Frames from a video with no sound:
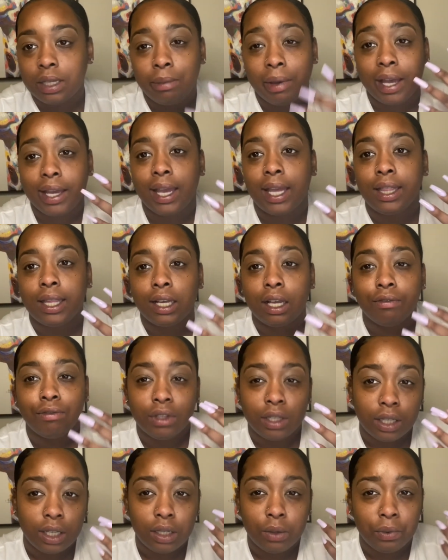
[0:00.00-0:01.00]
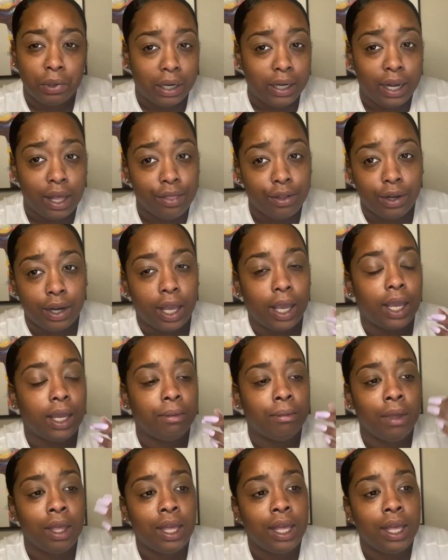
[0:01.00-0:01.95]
but I can't think of another name,